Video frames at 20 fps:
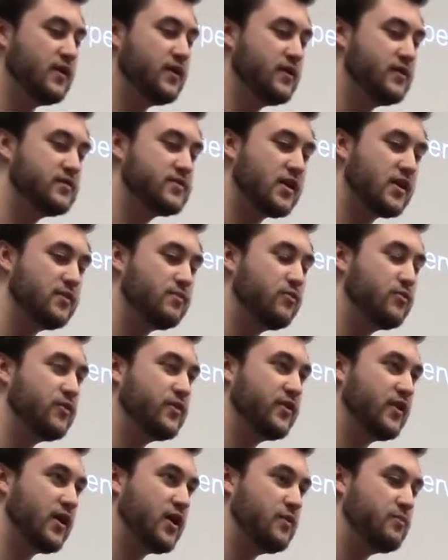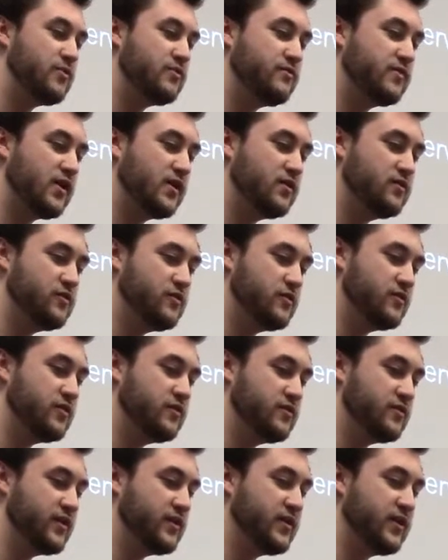A Type 1 hypervisor
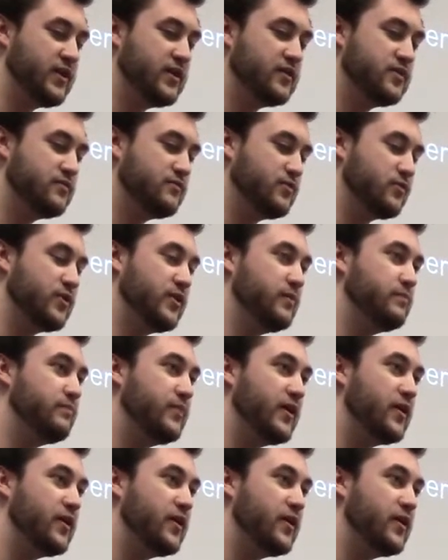is a native or a